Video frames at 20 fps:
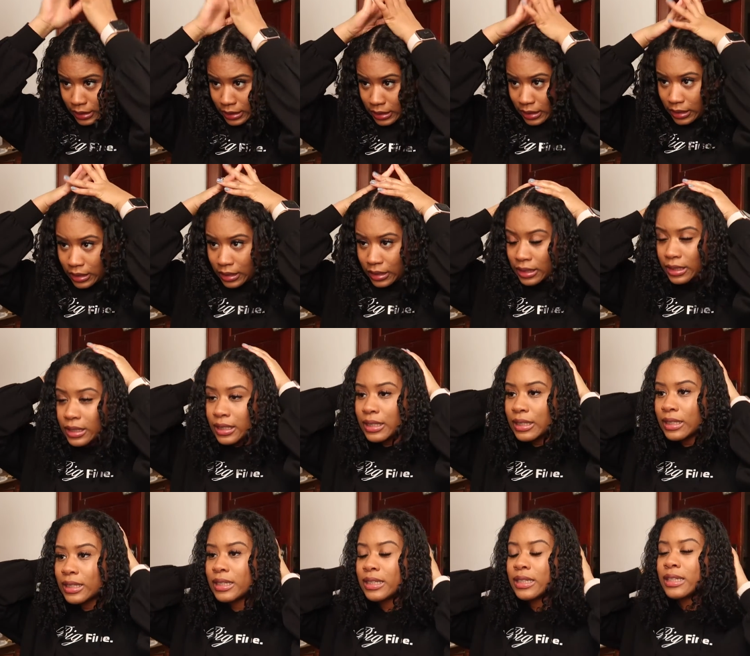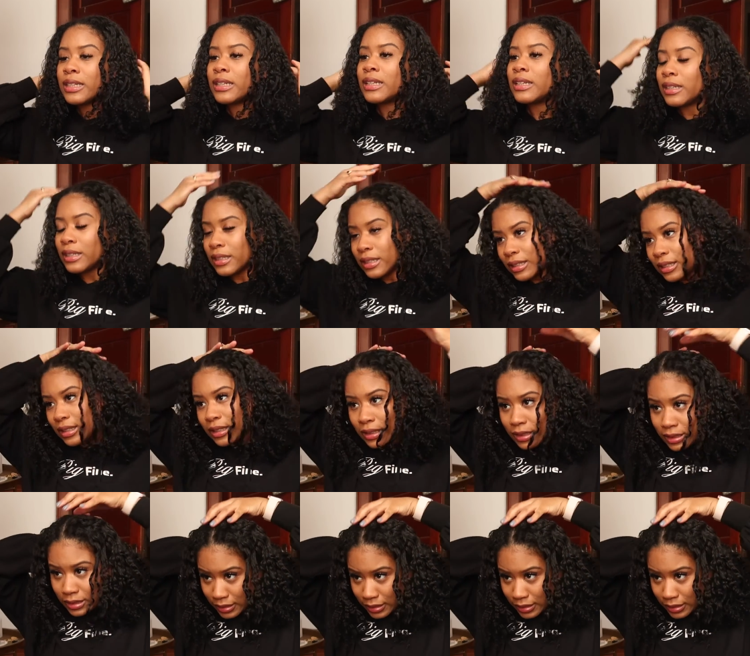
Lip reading: Nothing is said.